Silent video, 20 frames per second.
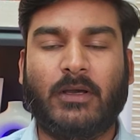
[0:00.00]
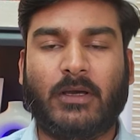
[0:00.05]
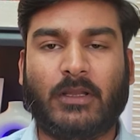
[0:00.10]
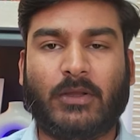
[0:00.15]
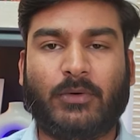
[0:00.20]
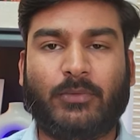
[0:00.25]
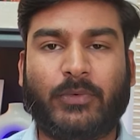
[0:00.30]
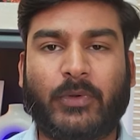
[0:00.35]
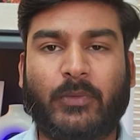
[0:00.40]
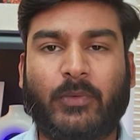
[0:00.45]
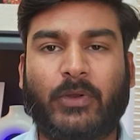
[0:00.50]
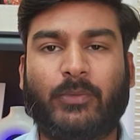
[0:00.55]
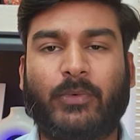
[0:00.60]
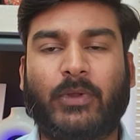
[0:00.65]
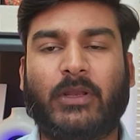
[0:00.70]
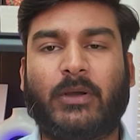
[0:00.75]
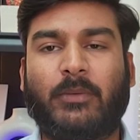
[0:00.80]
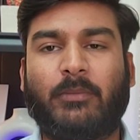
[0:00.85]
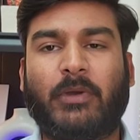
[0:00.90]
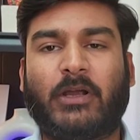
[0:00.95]
Hello everyone,
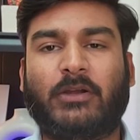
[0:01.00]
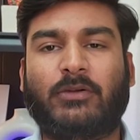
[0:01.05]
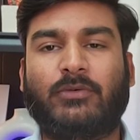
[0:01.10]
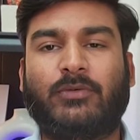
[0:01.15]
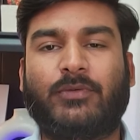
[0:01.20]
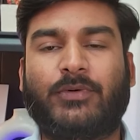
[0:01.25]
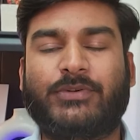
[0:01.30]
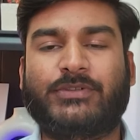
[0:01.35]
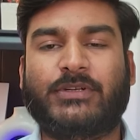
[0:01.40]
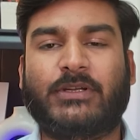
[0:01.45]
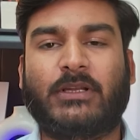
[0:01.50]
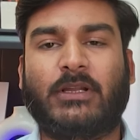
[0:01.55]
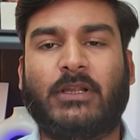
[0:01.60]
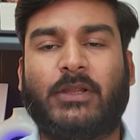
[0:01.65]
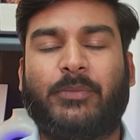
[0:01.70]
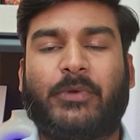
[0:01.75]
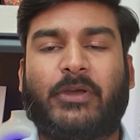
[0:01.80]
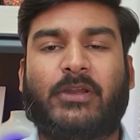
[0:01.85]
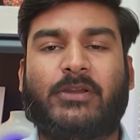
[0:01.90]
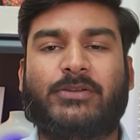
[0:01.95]
welcome back to our
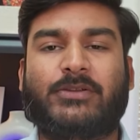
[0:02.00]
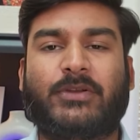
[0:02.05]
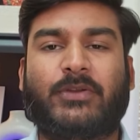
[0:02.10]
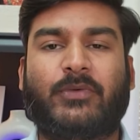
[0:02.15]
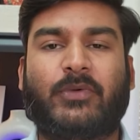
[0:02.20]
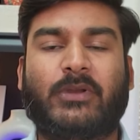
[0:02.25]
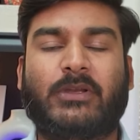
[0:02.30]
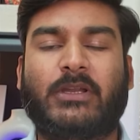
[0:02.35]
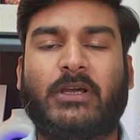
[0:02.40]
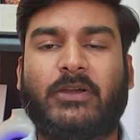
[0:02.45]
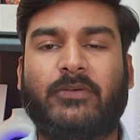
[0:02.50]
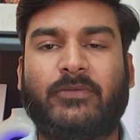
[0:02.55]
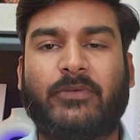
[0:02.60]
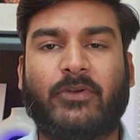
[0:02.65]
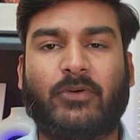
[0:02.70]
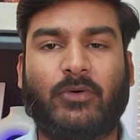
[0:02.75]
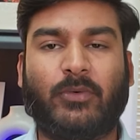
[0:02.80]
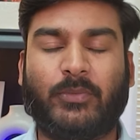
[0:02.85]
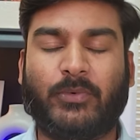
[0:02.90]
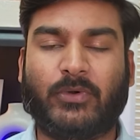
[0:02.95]
channel Immigration Quick Tech.
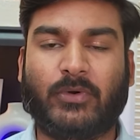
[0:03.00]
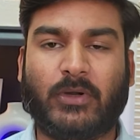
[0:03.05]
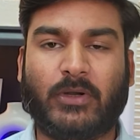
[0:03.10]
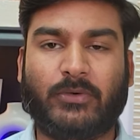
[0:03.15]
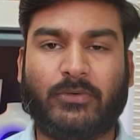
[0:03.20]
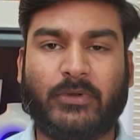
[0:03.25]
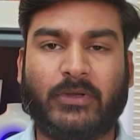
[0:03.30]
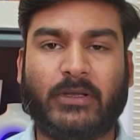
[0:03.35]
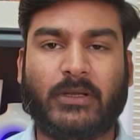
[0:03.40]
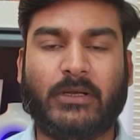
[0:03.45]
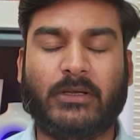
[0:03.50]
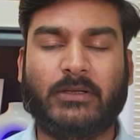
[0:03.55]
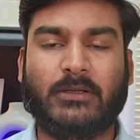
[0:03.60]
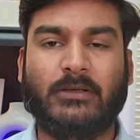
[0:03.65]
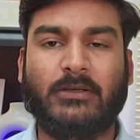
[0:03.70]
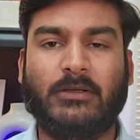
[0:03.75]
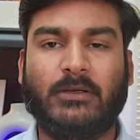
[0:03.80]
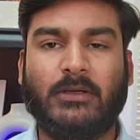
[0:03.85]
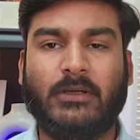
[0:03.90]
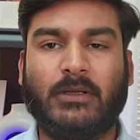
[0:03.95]
We hope you are doing great.
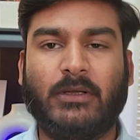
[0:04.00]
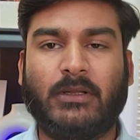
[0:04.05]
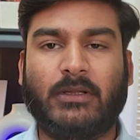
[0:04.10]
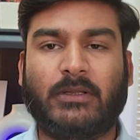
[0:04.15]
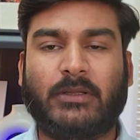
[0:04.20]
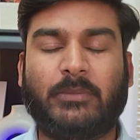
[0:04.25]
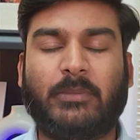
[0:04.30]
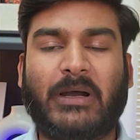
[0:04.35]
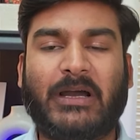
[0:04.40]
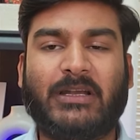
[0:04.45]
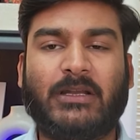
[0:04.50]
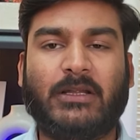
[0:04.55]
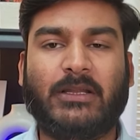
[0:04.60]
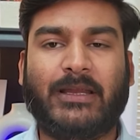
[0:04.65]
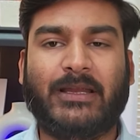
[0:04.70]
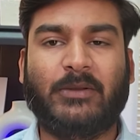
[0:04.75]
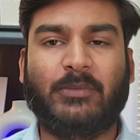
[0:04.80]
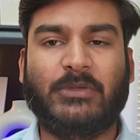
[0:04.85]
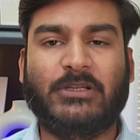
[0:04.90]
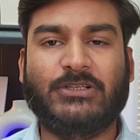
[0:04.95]
The Biden
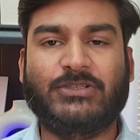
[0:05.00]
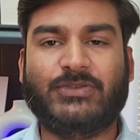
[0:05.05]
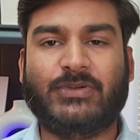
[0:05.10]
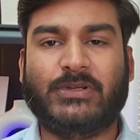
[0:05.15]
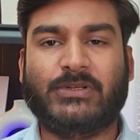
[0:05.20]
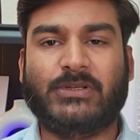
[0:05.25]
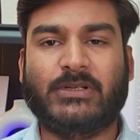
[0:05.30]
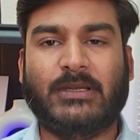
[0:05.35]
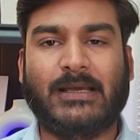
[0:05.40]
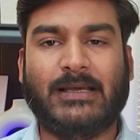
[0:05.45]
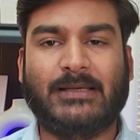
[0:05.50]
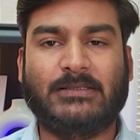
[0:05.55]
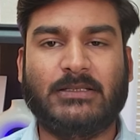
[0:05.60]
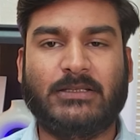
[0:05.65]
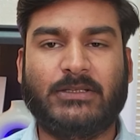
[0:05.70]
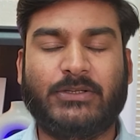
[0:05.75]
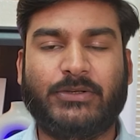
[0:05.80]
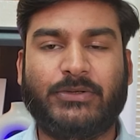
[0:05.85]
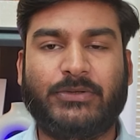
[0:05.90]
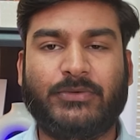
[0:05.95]
administration has
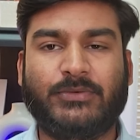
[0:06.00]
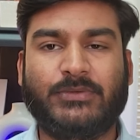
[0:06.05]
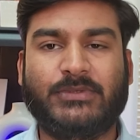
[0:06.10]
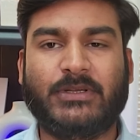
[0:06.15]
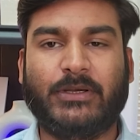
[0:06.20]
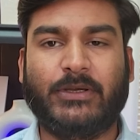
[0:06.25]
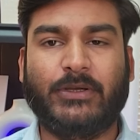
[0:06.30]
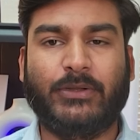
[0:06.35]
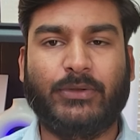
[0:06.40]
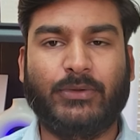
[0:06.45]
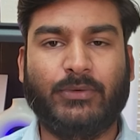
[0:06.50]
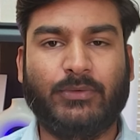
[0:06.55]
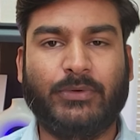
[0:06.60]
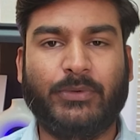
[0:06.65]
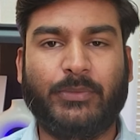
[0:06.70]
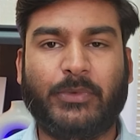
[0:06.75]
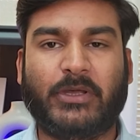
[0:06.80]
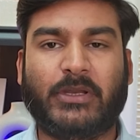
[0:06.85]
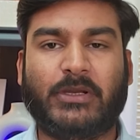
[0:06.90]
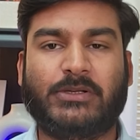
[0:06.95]
introduced a new
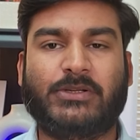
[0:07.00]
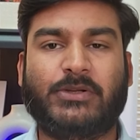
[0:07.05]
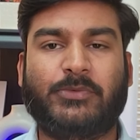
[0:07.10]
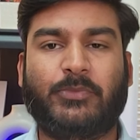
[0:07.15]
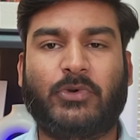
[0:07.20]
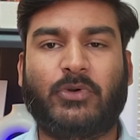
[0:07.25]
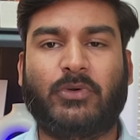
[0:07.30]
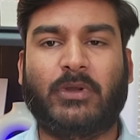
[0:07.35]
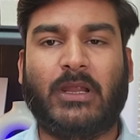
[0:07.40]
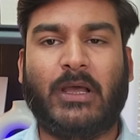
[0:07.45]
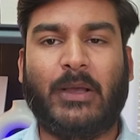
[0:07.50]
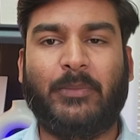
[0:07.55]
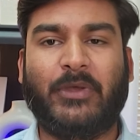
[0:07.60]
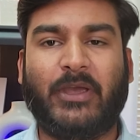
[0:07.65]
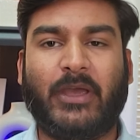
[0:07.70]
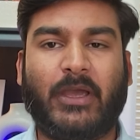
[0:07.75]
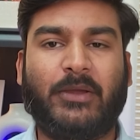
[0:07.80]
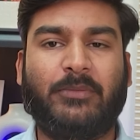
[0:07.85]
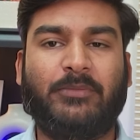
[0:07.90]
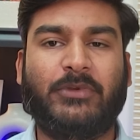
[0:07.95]
immigration
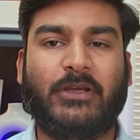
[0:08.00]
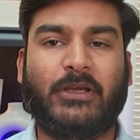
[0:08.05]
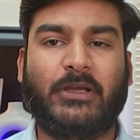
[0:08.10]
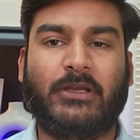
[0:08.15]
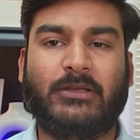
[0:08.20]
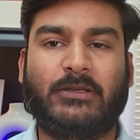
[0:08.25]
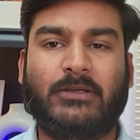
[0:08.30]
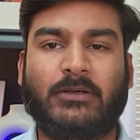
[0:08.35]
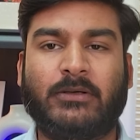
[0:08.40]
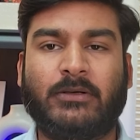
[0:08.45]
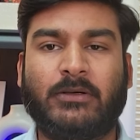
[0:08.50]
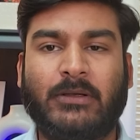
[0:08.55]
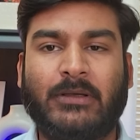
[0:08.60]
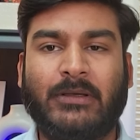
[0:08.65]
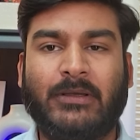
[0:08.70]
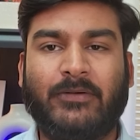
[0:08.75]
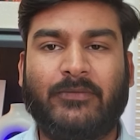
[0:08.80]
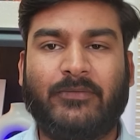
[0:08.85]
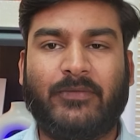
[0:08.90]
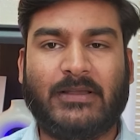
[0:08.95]
program aimed at
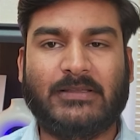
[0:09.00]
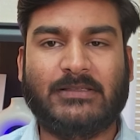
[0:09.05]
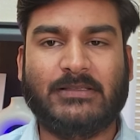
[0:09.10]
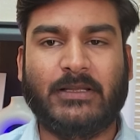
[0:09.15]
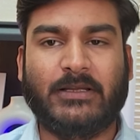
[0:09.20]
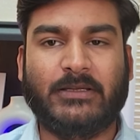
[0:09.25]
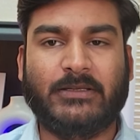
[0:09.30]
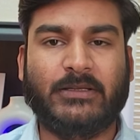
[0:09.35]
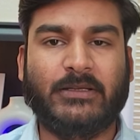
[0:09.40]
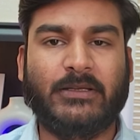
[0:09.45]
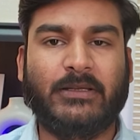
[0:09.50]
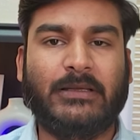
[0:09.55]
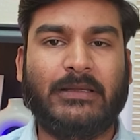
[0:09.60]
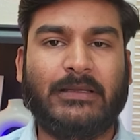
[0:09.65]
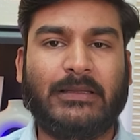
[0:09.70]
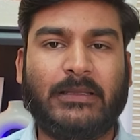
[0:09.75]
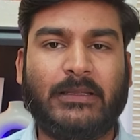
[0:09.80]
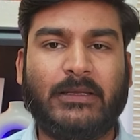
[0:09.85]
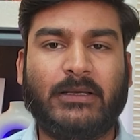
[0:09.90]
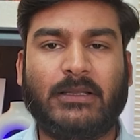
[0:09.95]
facilitating
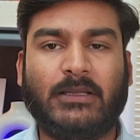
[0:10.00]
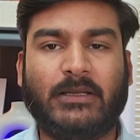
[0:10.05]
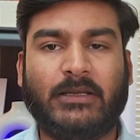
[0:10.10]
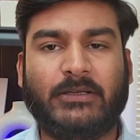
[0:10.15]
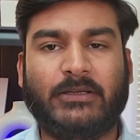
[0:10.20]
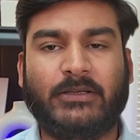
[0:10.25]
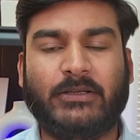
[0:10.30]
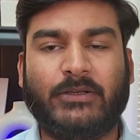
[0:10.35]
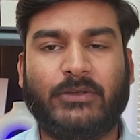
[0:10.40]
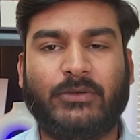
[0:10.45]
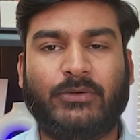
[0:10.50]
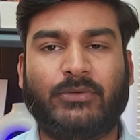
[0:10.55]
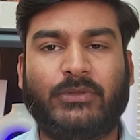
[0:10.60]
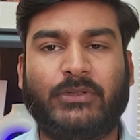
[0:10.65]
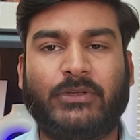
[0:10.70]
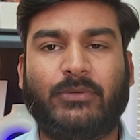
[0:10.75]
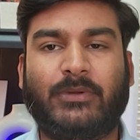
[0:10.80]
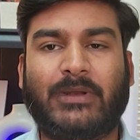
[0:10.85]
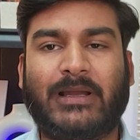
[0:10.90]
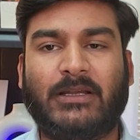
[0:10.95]
legal entry into
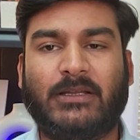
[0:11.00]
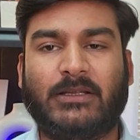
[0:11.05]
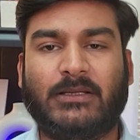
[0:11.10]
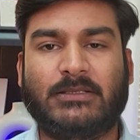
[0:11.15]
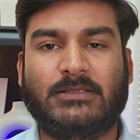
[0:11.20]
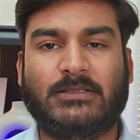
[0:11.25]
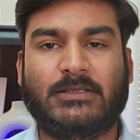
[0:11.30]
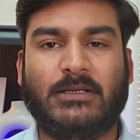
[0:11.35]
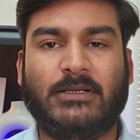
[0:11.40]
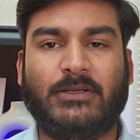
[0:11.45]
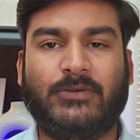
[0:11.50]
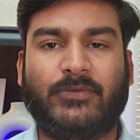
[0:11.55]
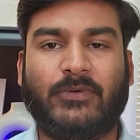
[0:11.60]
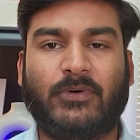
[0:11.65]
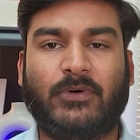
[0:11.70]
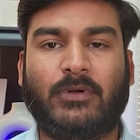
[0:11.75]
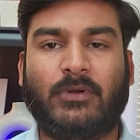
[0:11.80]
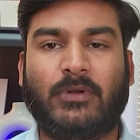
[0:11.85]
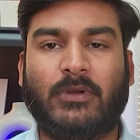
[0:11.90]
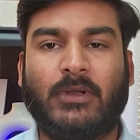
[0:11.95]
the United States
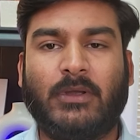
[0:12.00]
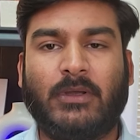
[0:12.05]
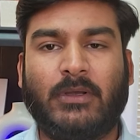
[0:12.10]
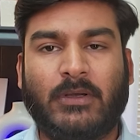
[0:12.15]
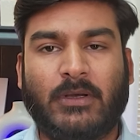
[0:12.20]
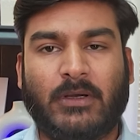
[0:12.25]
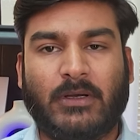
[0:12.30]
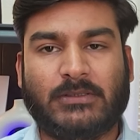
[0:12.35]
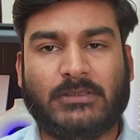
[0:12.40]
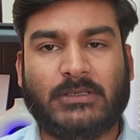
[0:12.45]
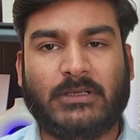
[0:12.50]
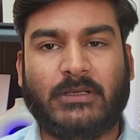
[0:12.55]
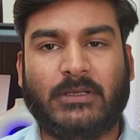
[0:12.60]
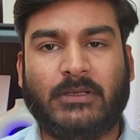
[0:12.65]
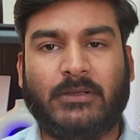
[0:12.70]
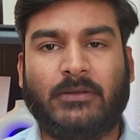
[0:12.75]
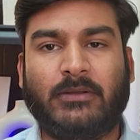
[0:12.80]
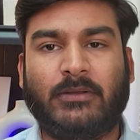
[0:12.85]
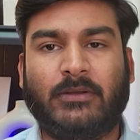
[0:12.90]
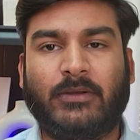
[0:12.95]
for a
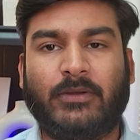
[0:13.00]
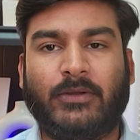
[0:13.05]
certain